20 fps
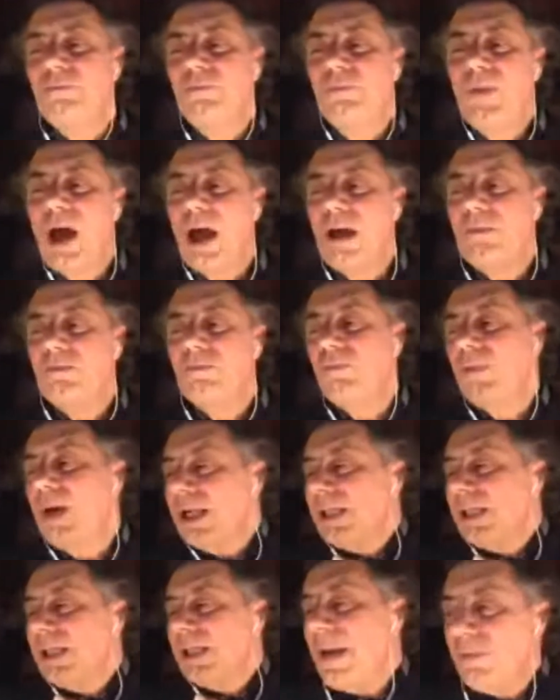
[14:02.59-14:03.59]
What came
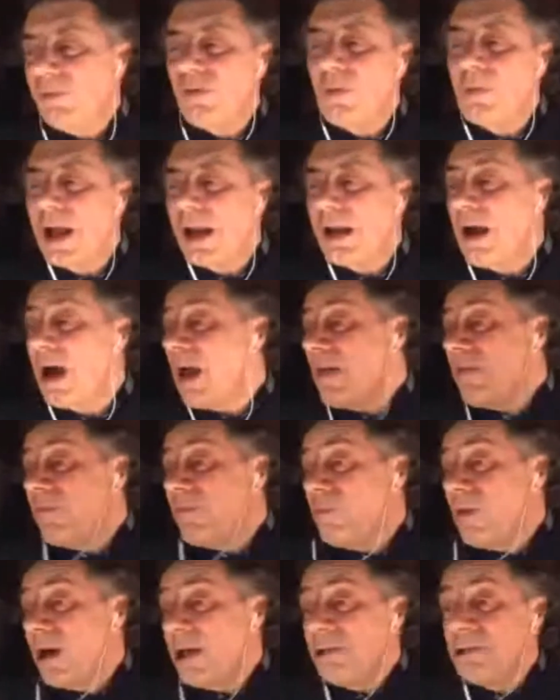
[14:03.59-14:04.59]
to my life
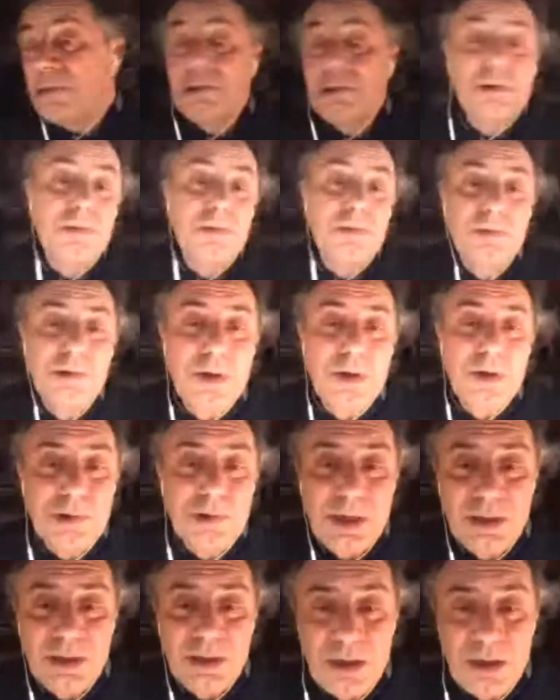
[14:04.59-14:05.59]
was something
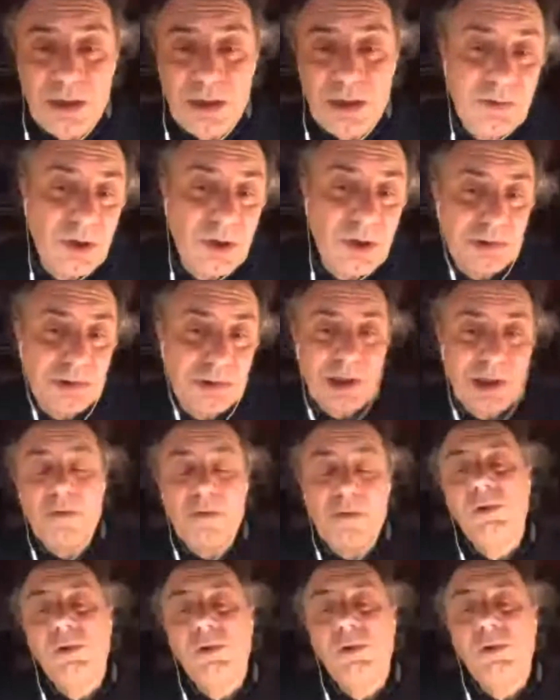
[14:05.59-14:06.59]
that I will
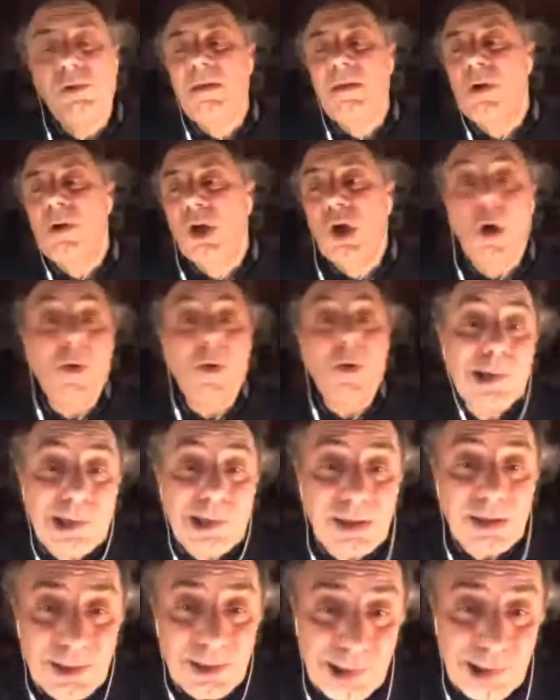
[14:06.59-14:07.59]
name a
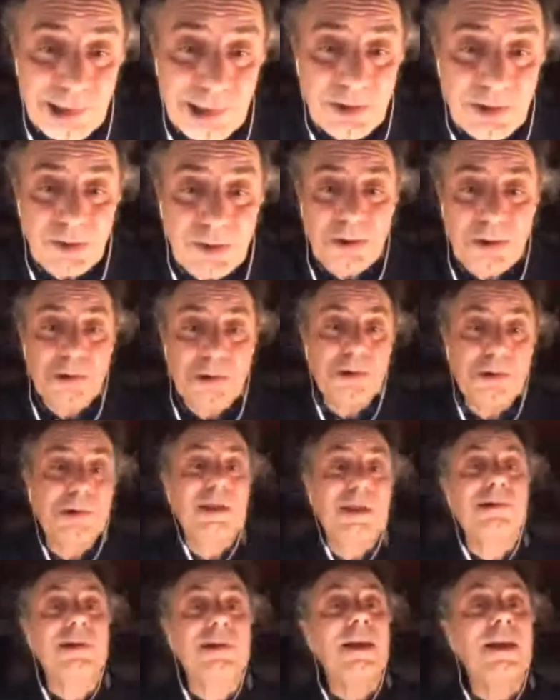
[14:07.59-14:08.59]
coincidence. The things that
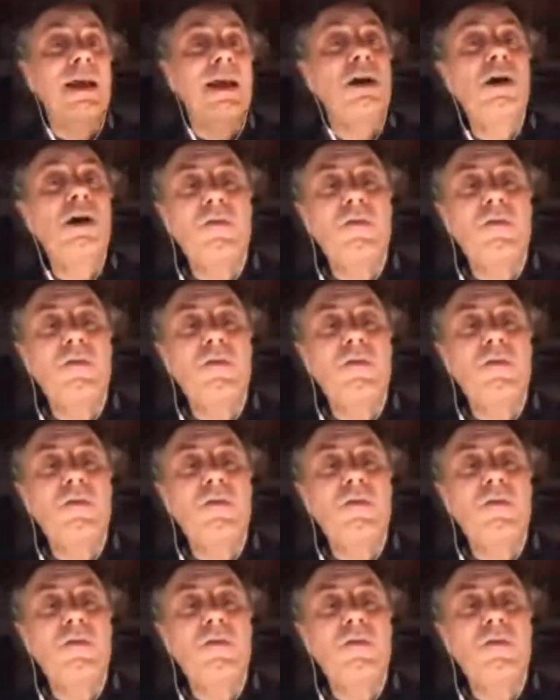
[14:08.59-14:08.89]
I love.